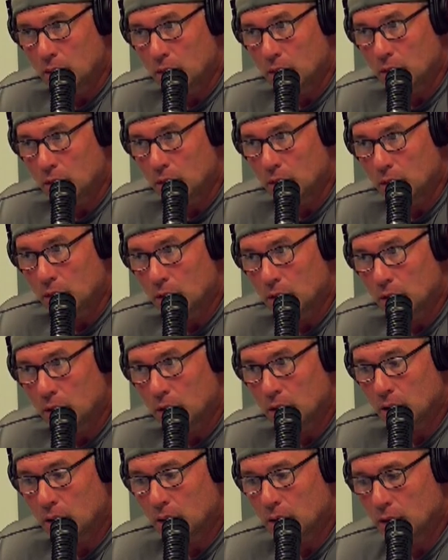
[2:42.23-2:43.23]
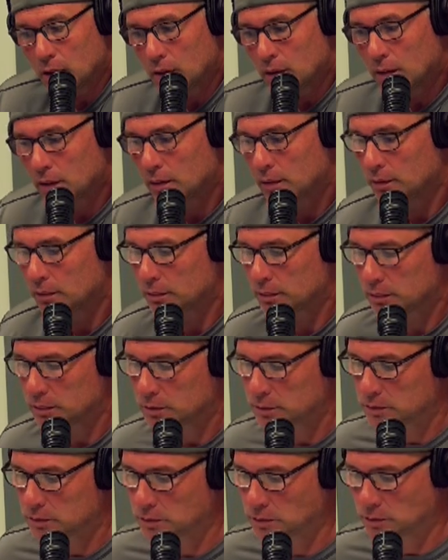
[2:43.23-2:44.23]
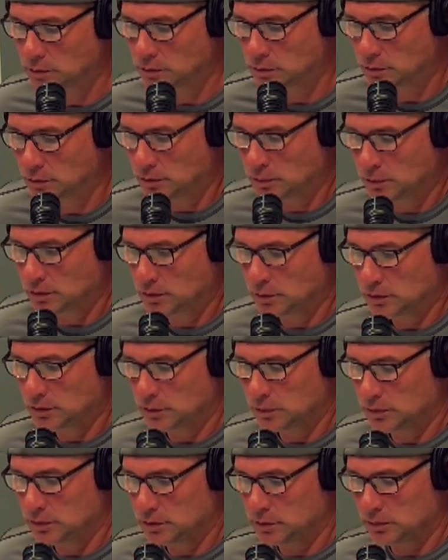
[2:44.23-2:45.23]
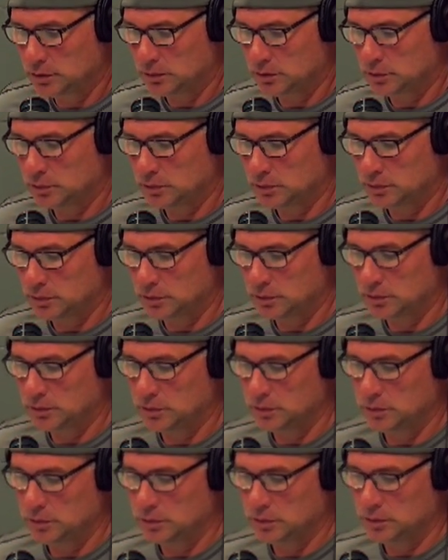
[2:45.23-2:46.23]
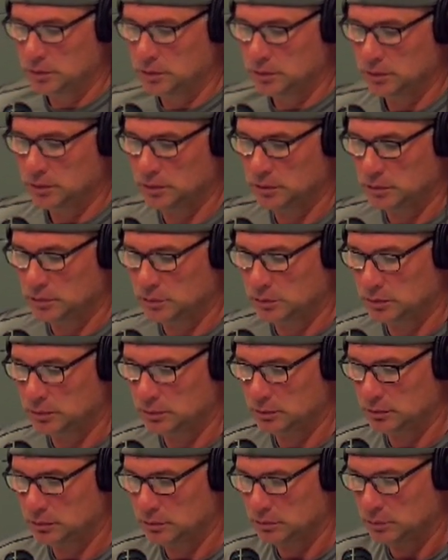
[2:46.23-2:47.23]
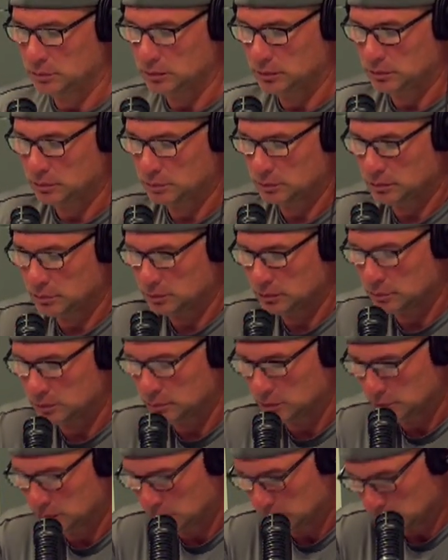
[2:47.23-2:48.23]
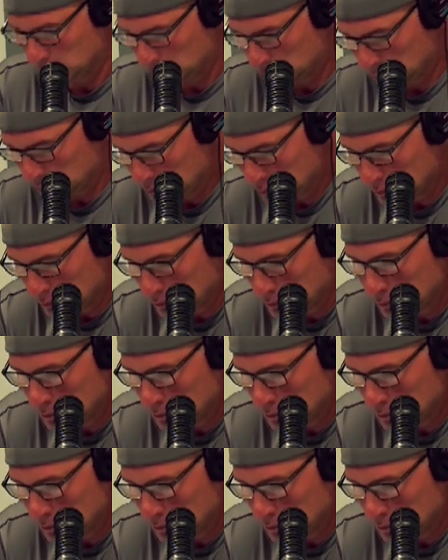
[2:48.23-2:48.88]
(silent)